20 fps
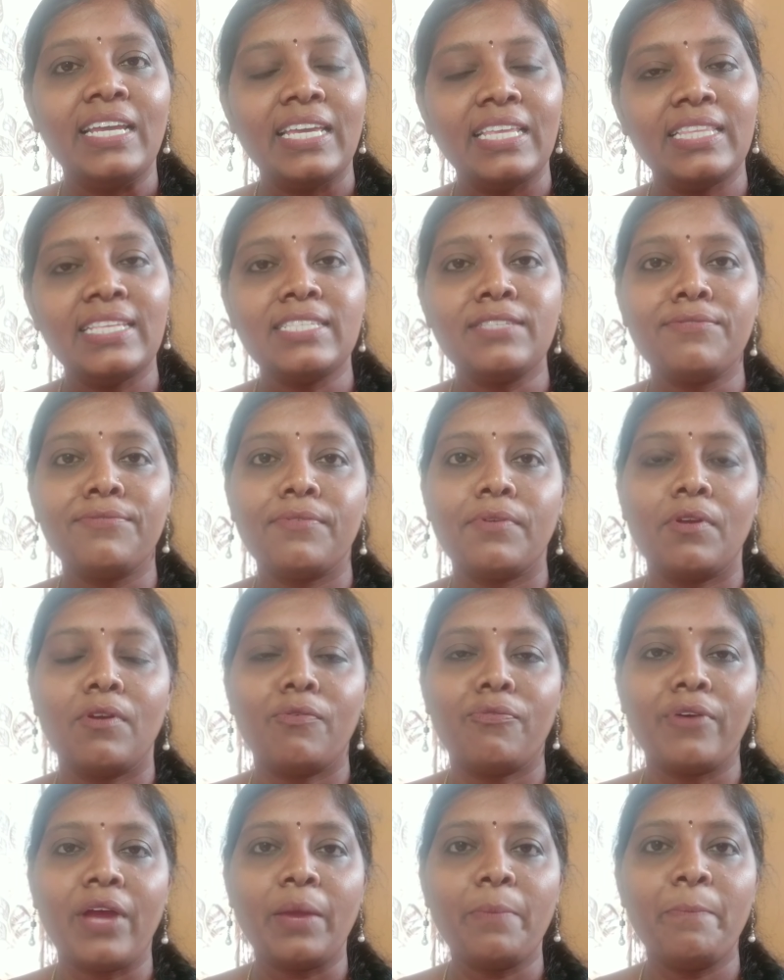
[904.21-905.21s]
In these
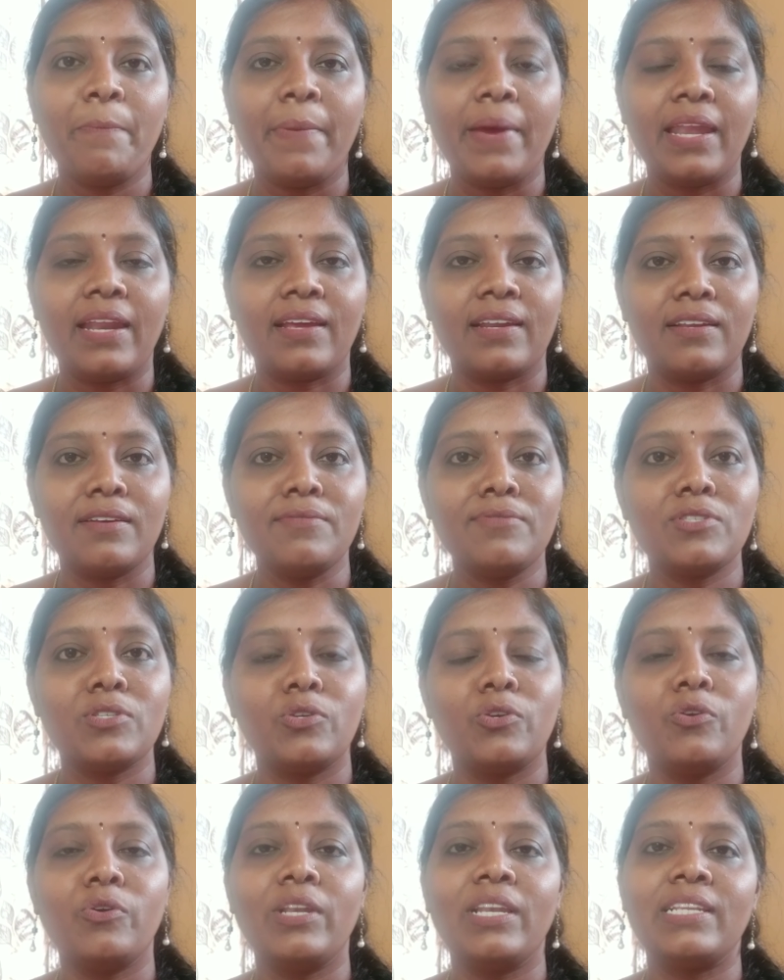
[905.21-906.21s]
5 paragraphs,
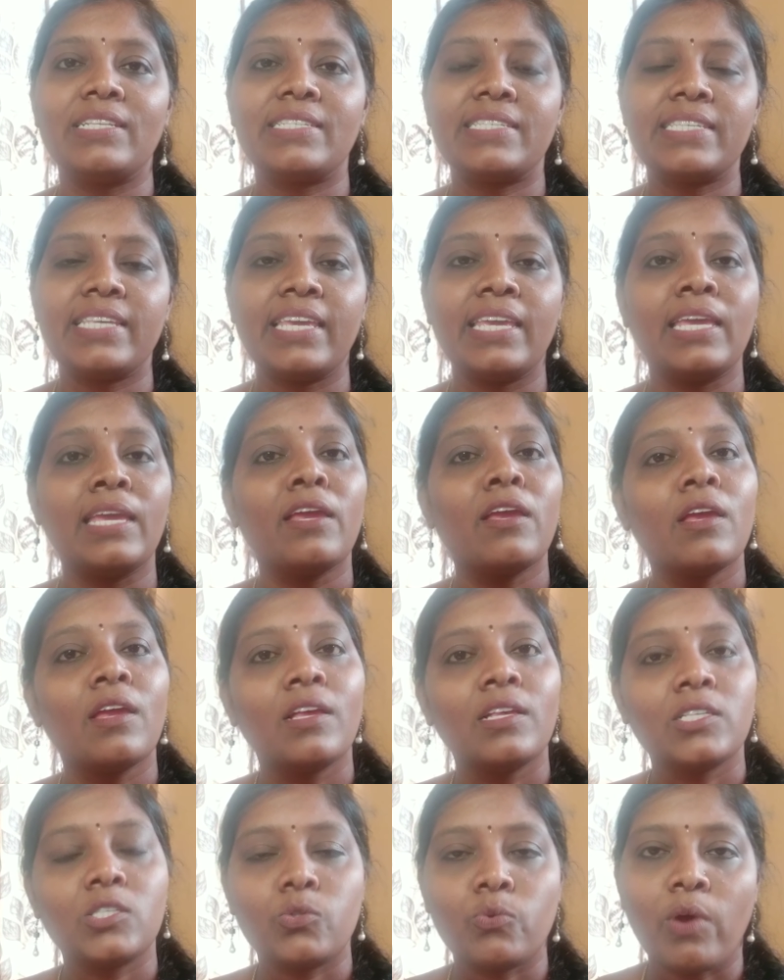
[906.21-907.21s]
you will see
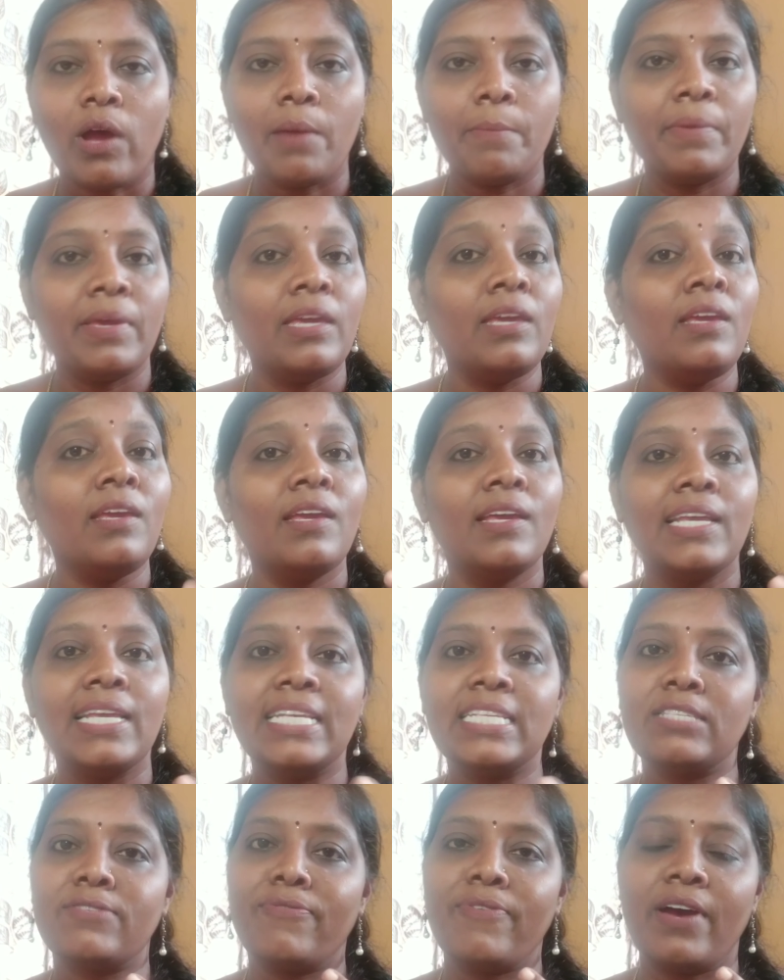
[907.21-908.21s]
Swami
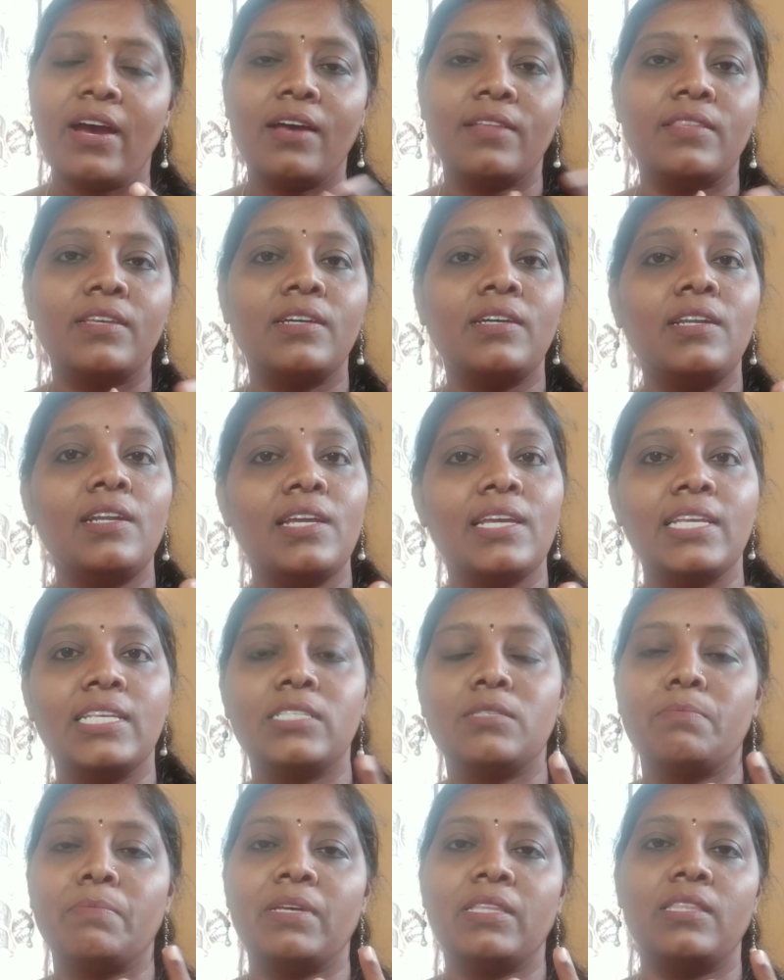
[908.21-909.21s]
his father,
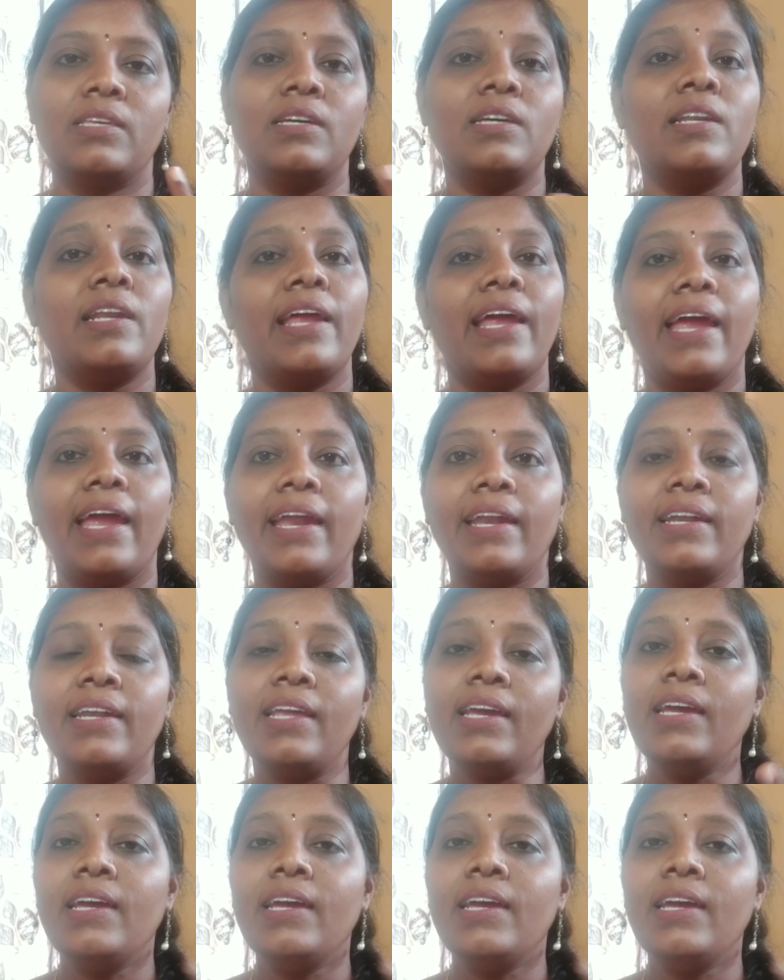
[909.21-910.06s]
his mother and